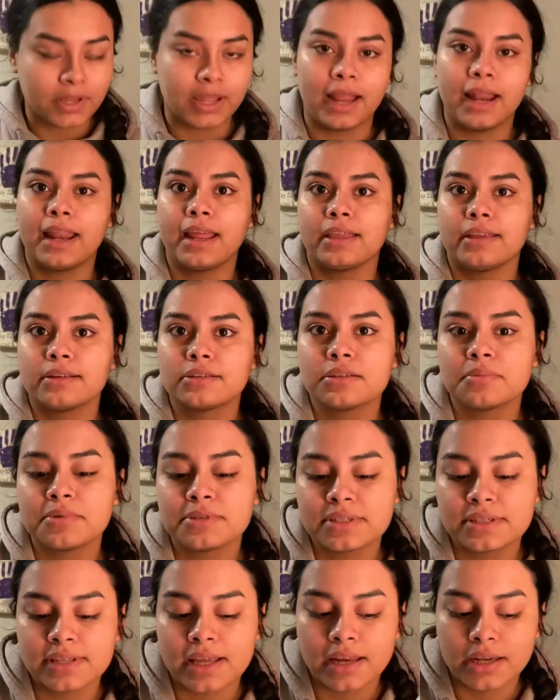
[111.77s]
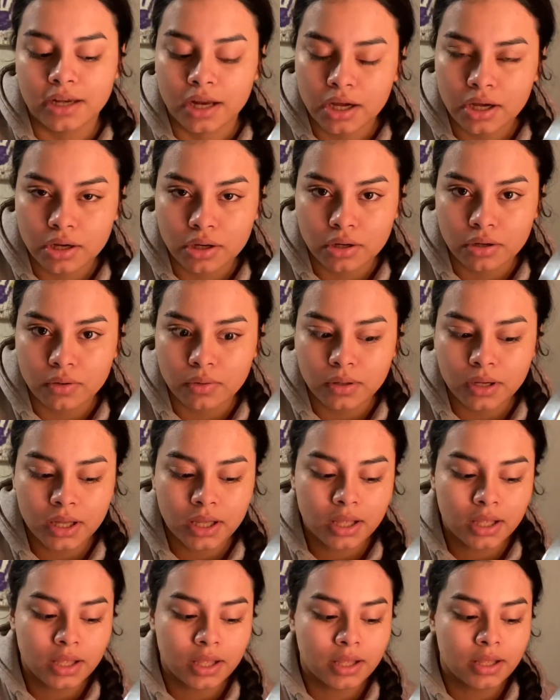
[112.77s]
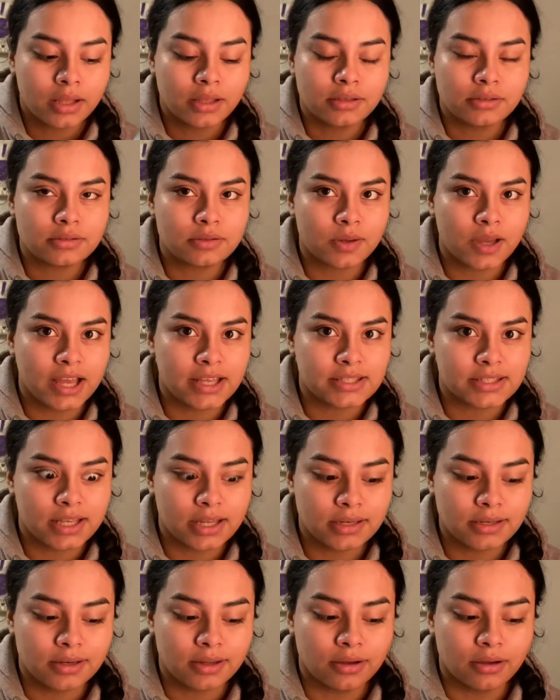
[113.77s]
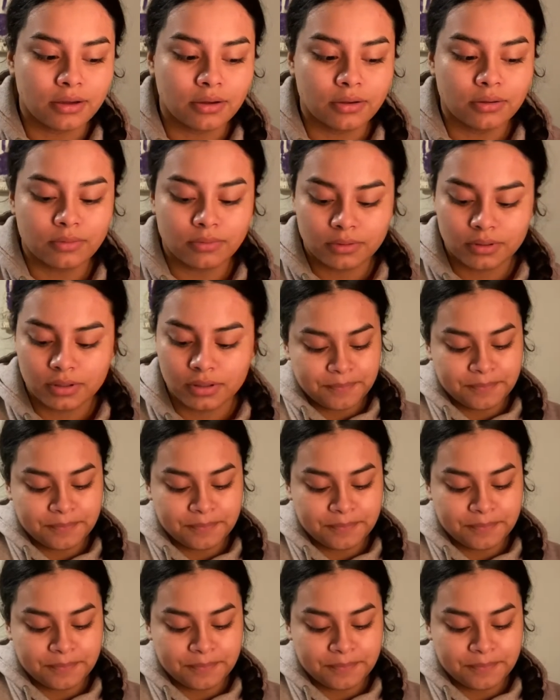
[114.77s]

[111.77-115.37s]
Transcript: And like, you're supposed to say no. So I said no.